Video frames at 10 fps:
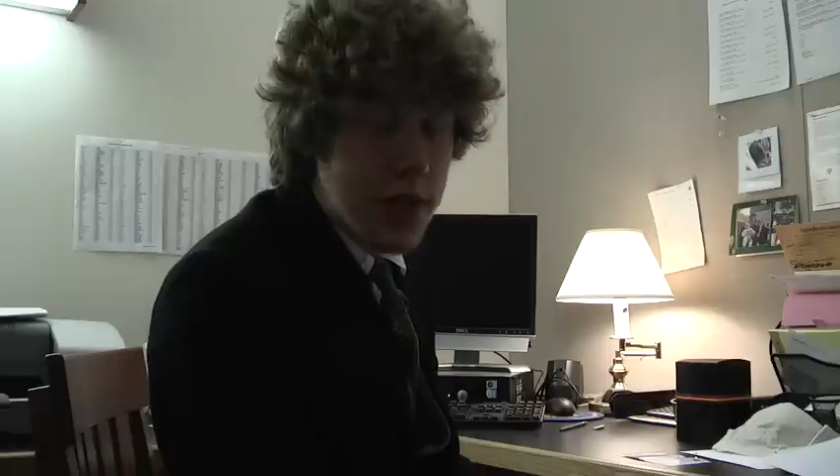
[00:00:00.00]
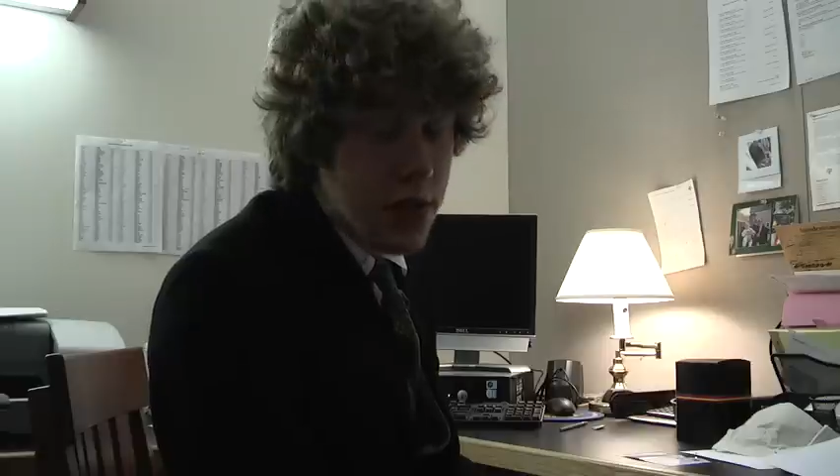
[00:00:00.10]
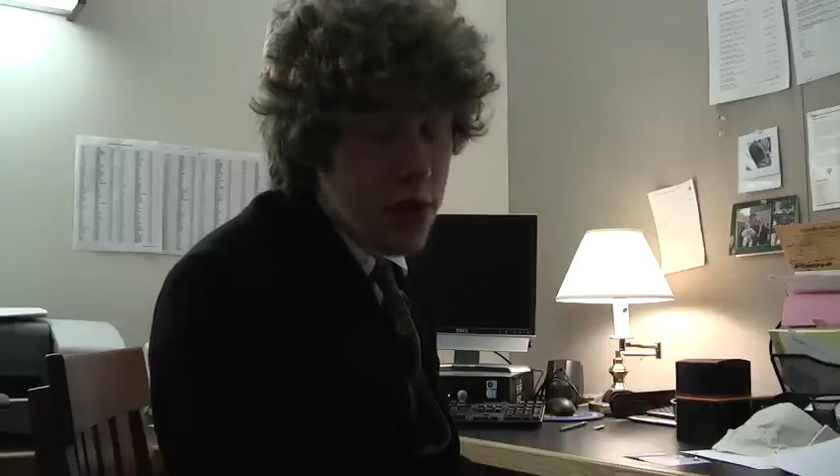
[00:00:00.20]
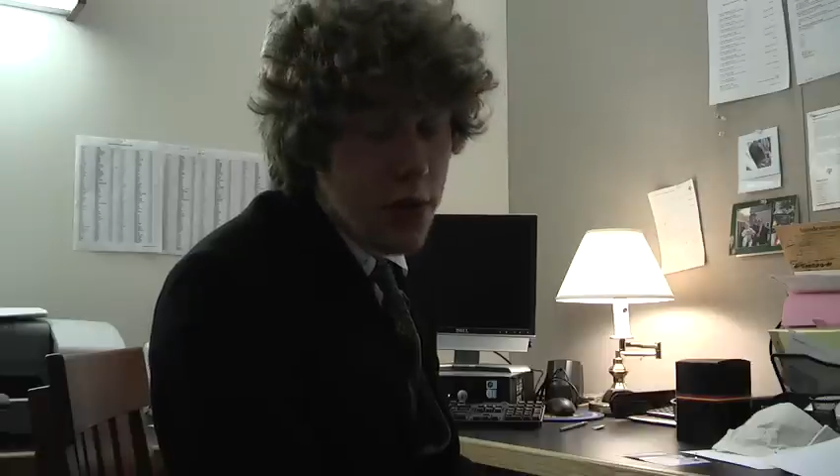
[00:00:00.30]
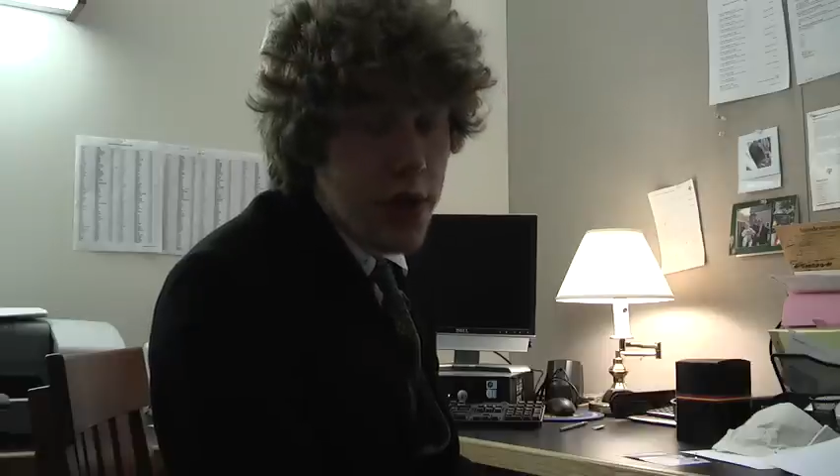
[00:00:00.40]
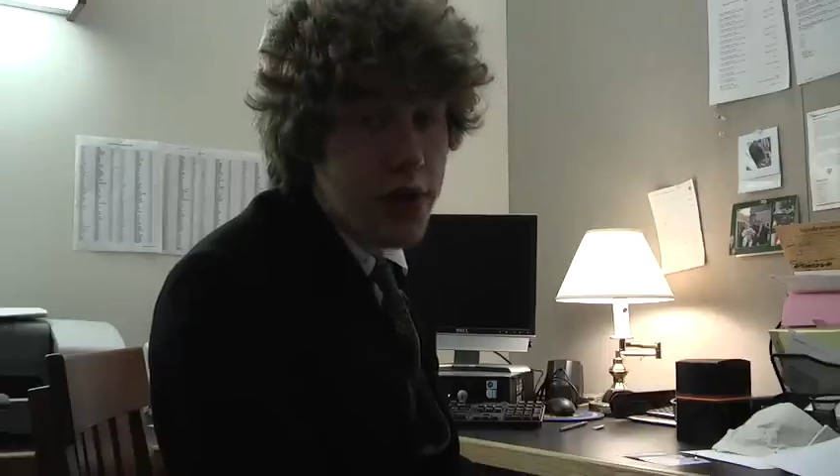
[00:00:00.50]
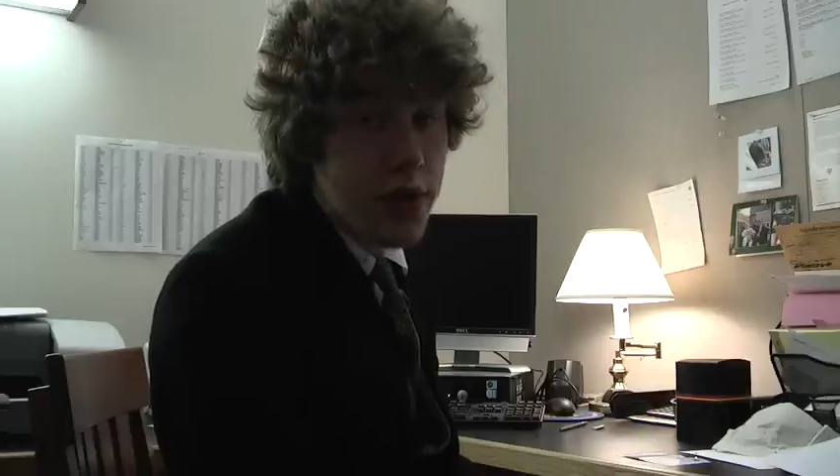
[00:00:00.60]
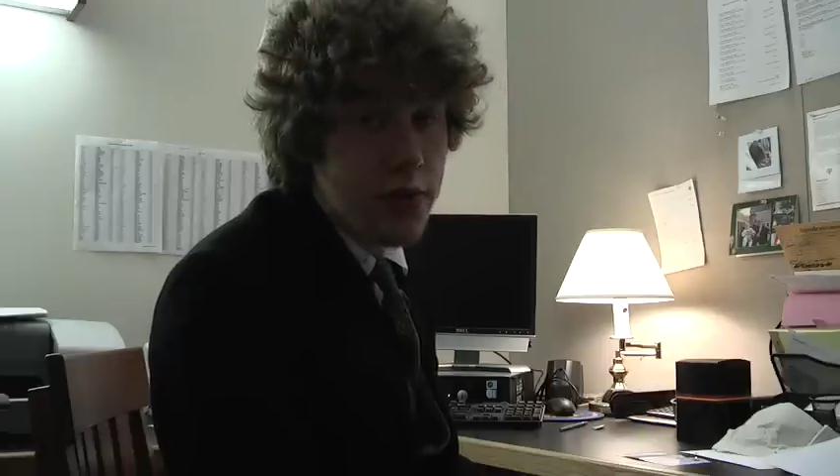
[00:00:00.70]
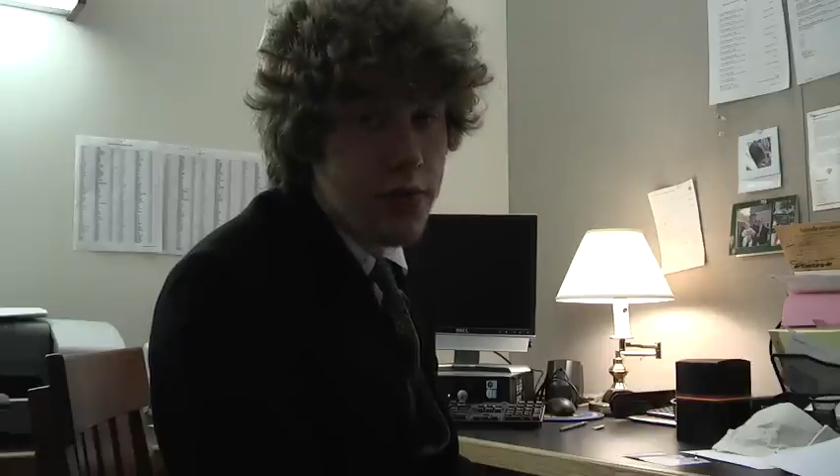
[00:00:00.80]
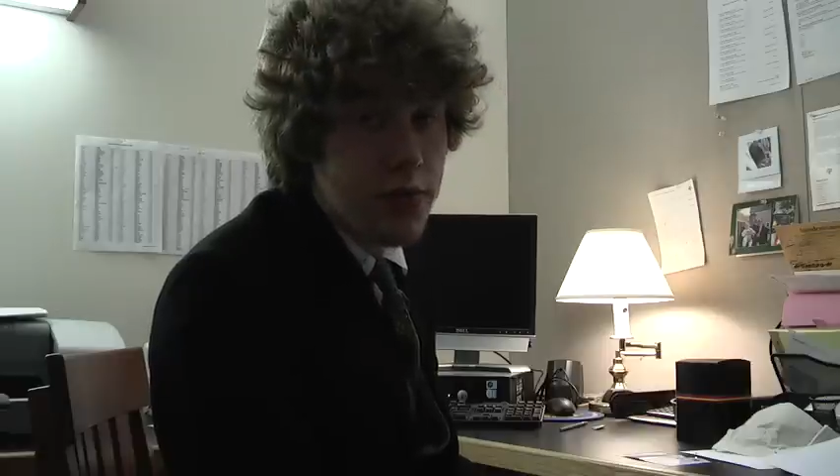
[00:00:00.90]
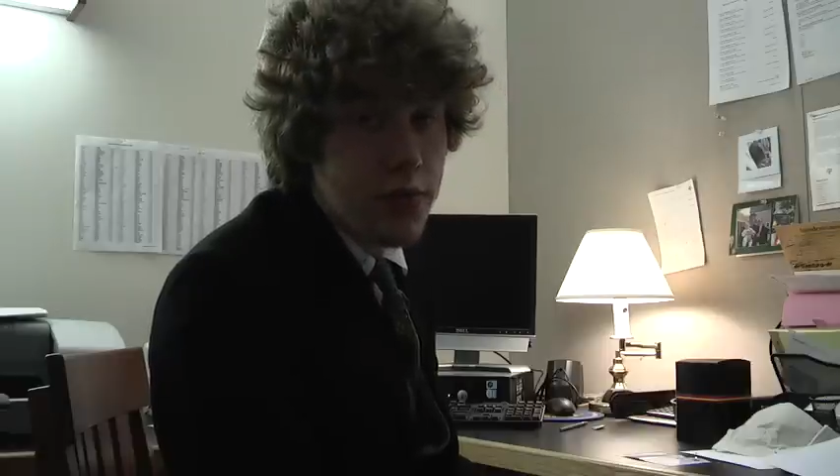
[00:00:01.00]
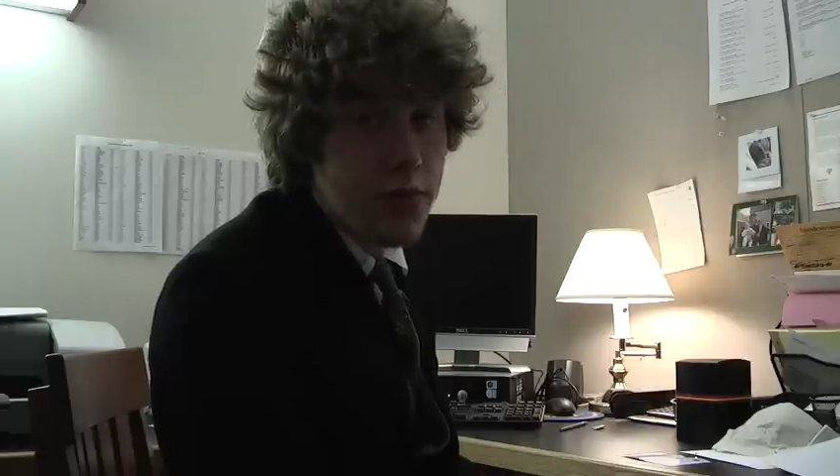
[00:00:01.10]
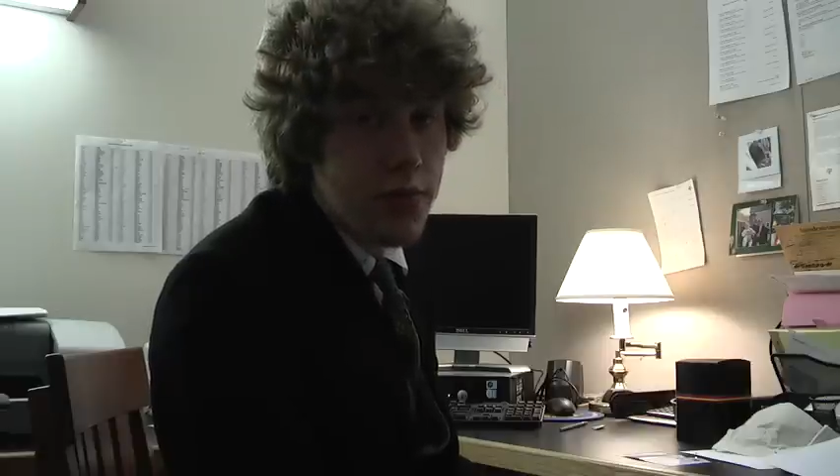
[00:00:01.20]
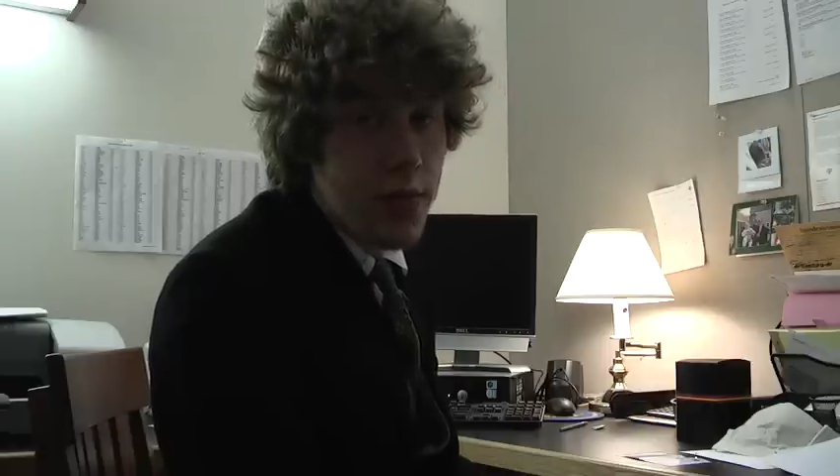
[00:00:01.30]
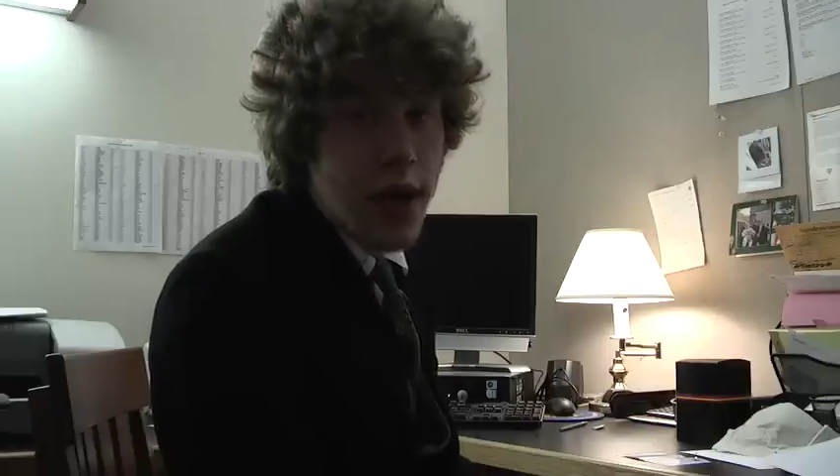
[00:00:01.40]
It's a good question.
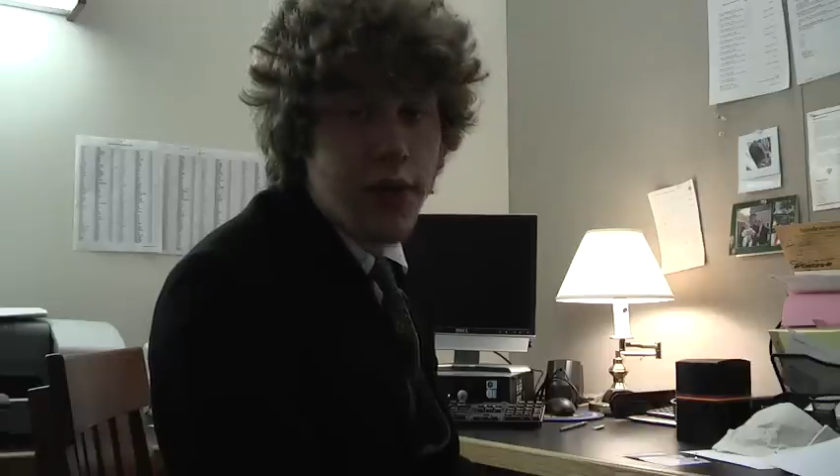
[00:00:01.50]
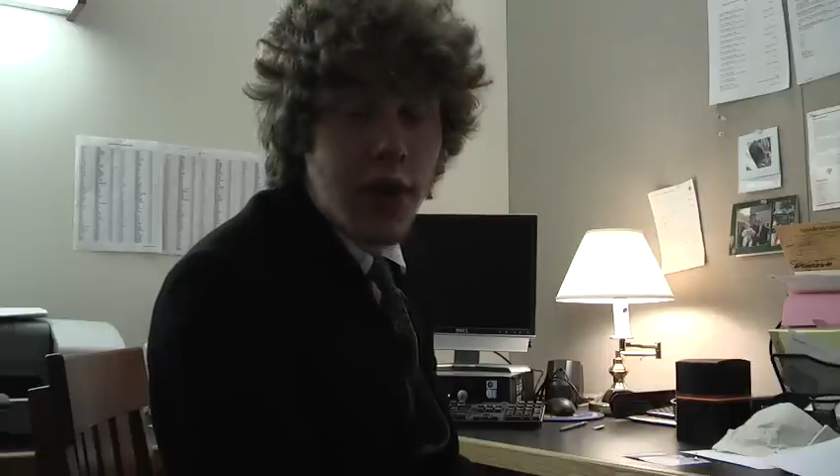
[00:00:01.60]
I've